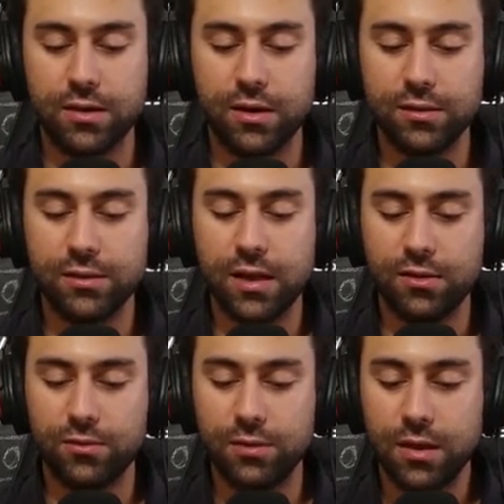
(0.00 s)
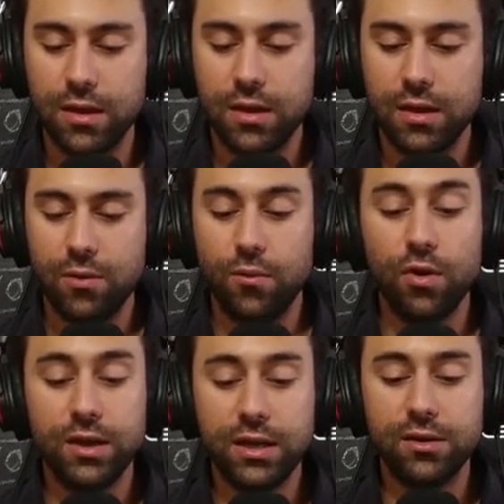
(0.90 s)
contact
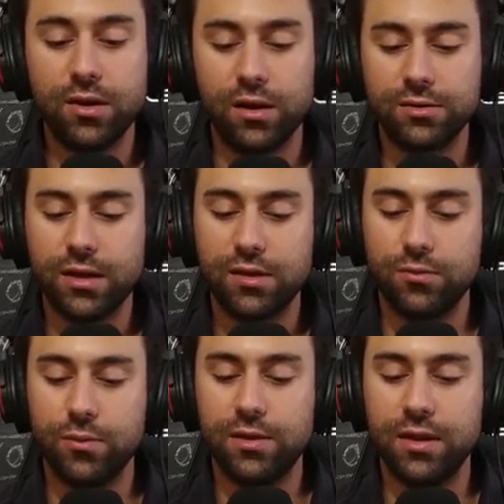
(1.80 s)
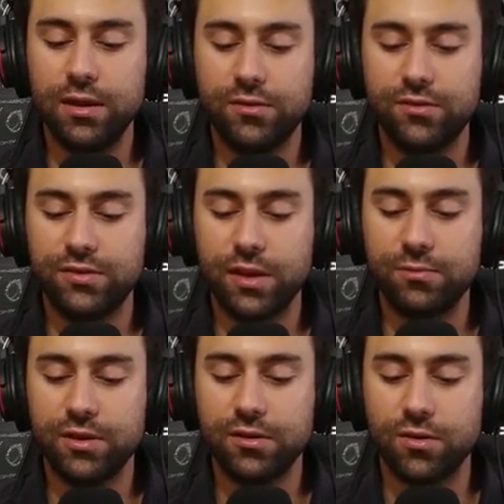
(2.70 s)
with each
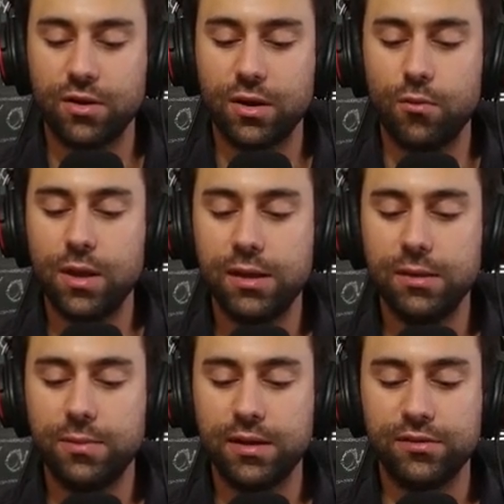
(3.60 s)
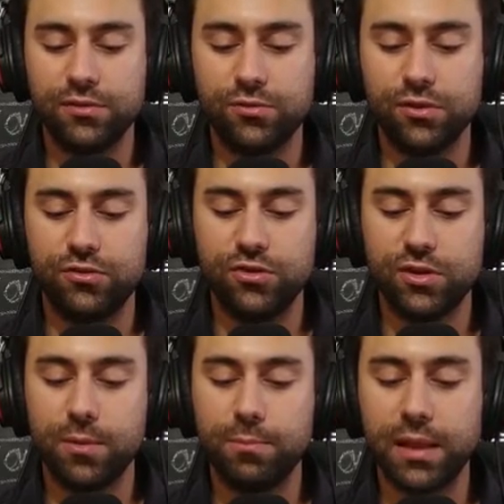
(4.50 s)
subject on a weekly basis to ensure
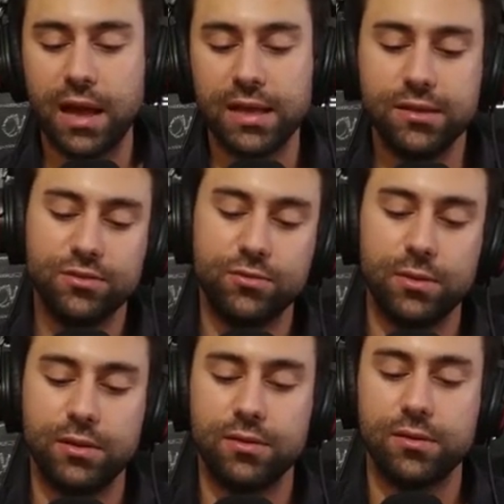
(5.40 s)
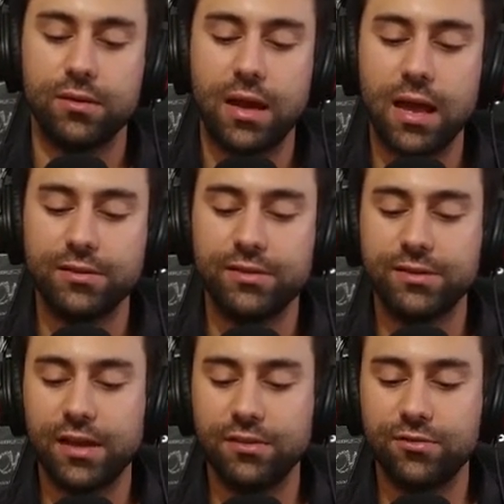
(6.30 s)
compliance with the
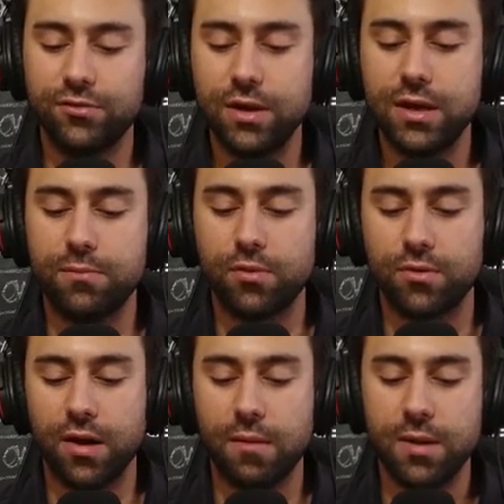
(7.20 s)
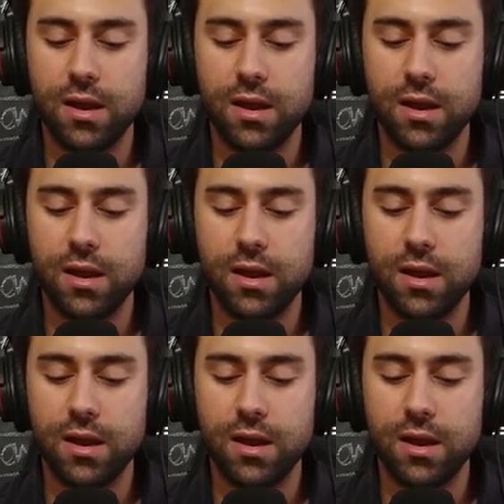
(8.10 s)
exercise training program.